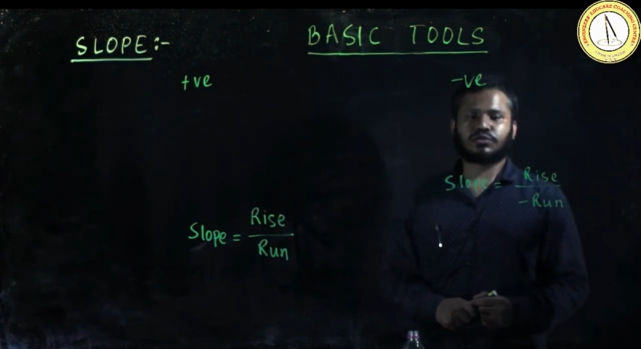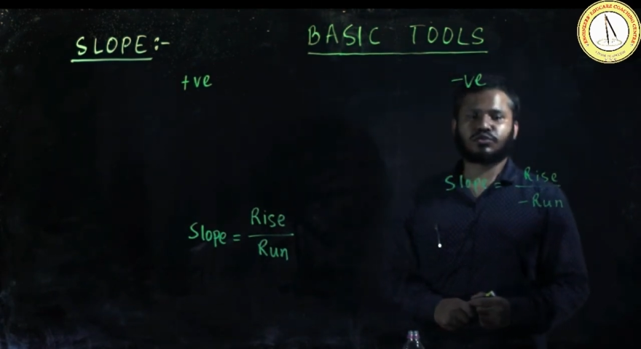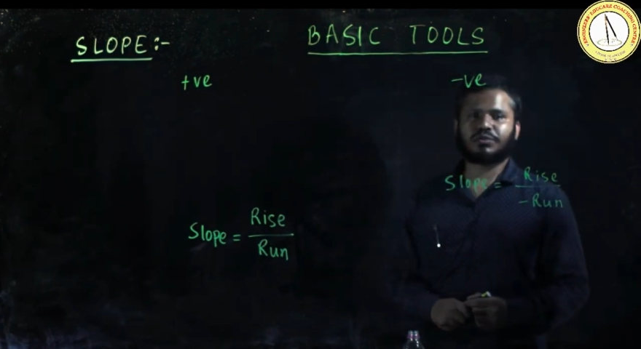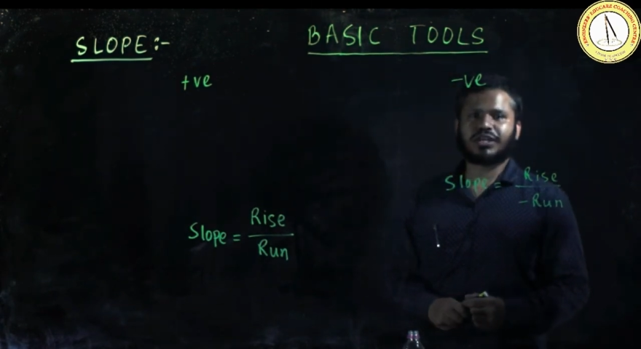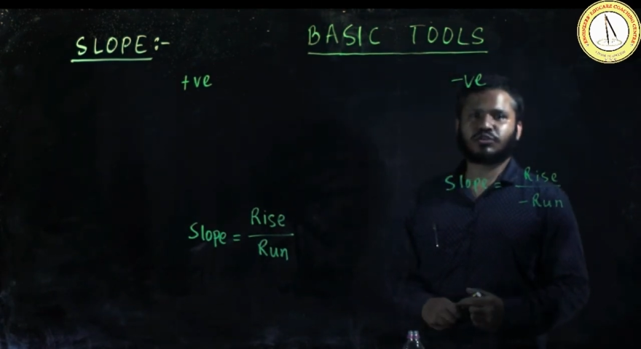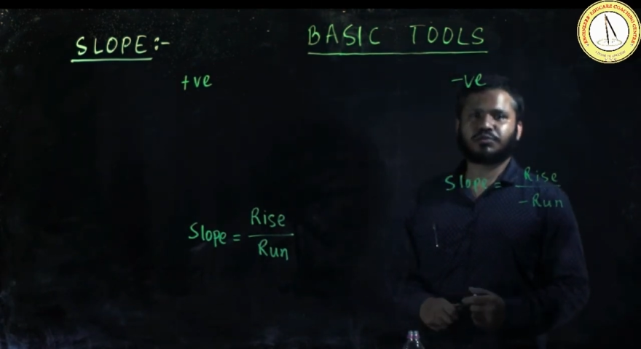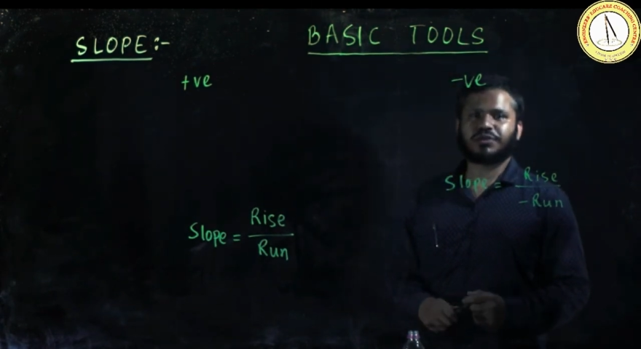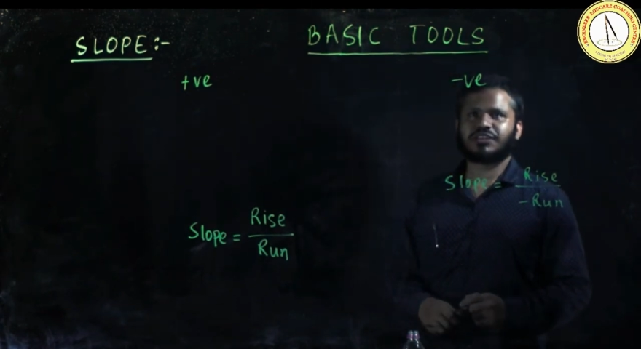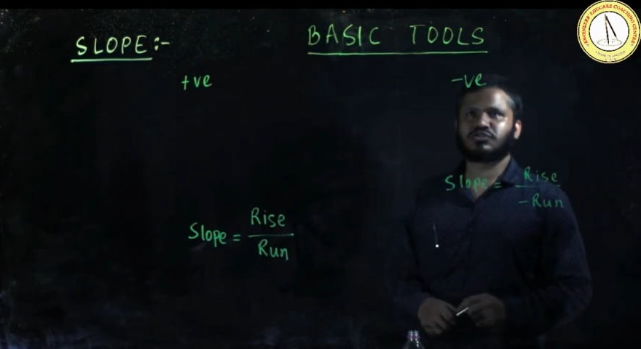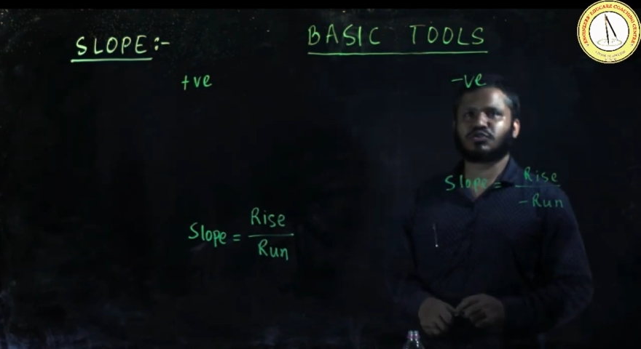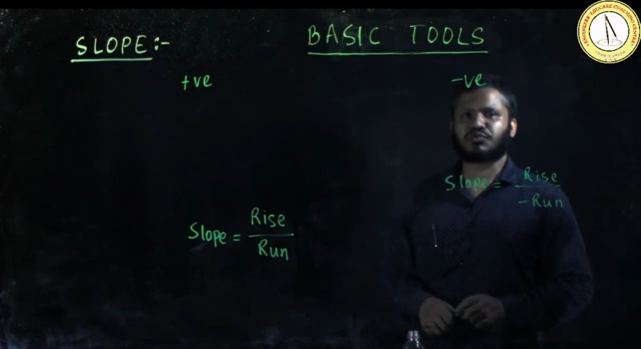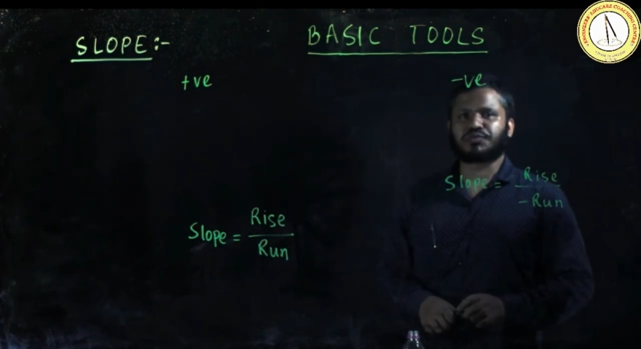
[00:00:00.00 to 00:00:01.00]
So my
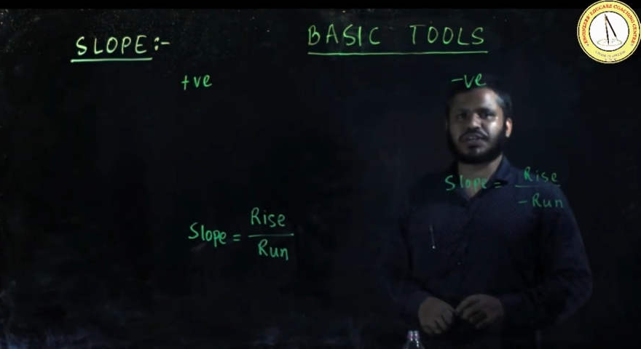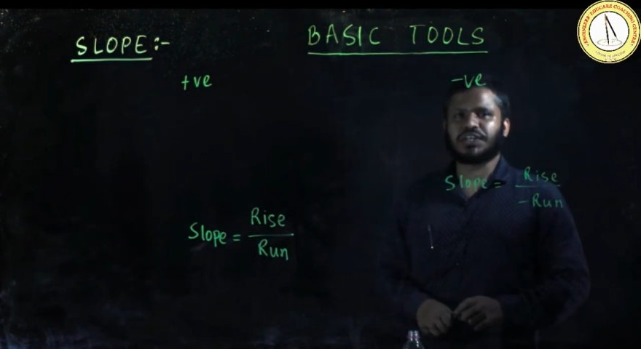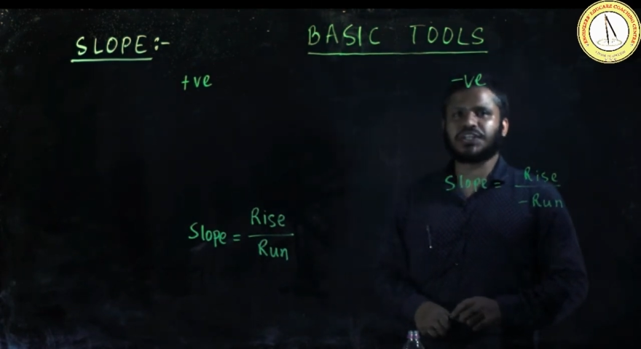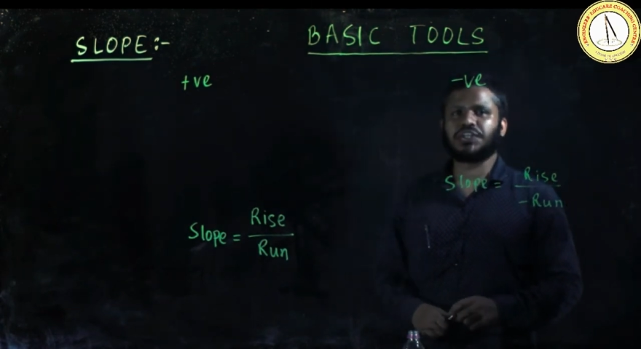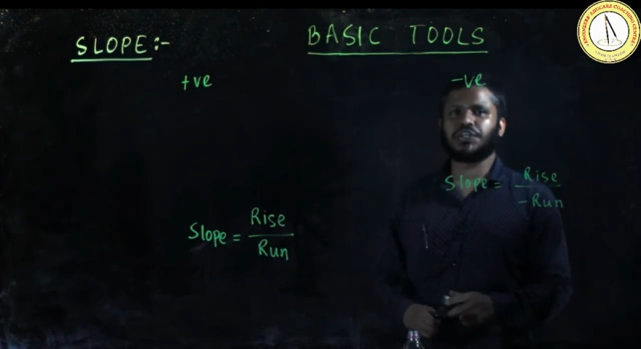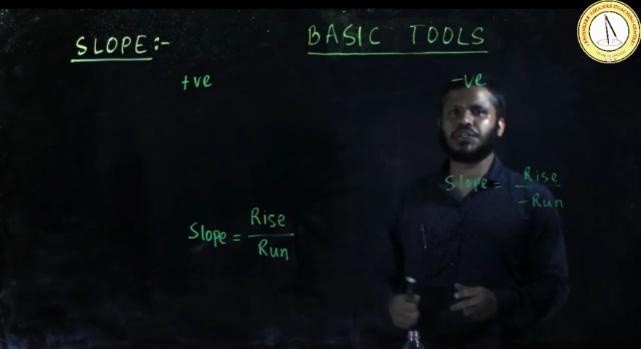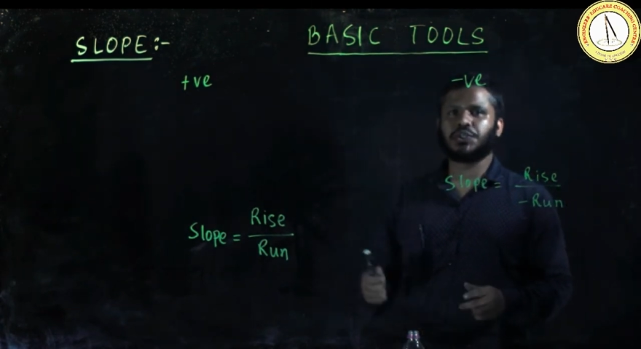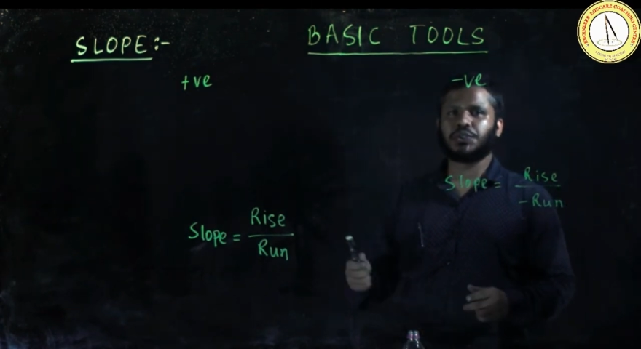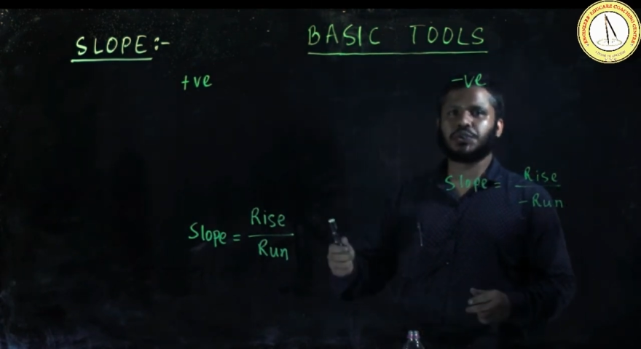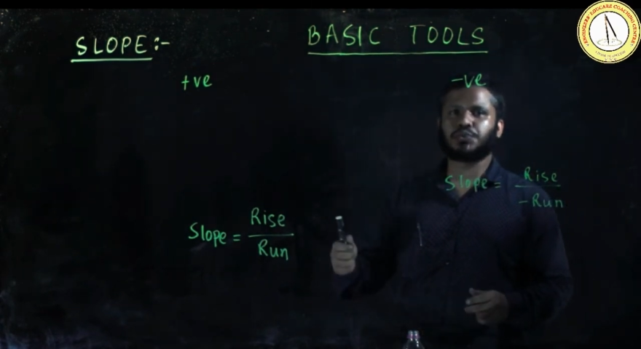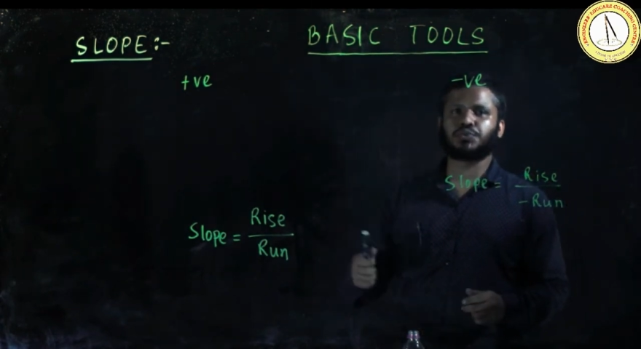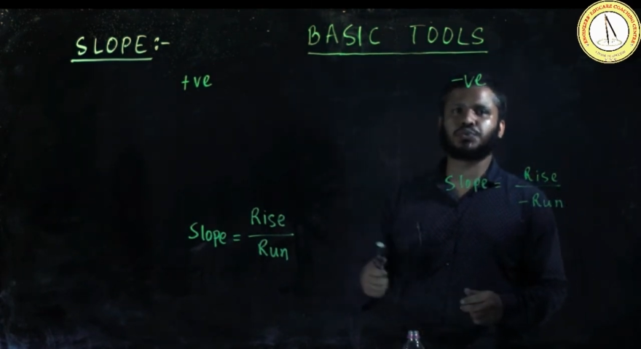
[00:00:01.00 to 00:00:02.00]
topic is
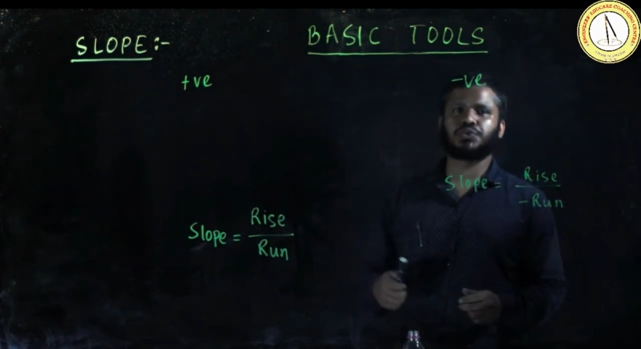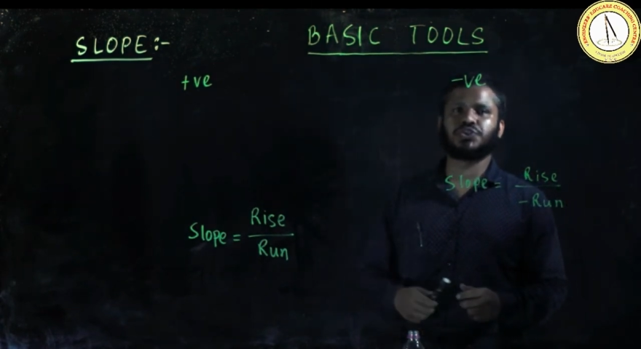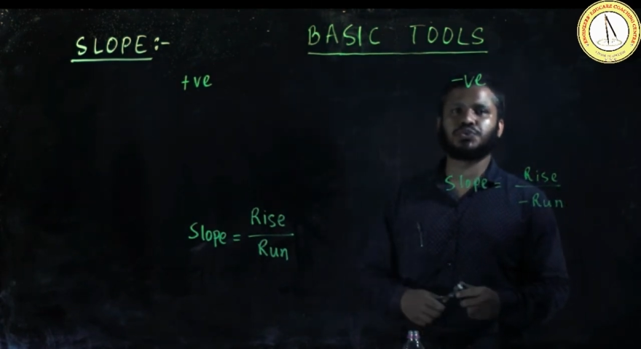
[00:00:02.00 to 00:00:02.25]
confined to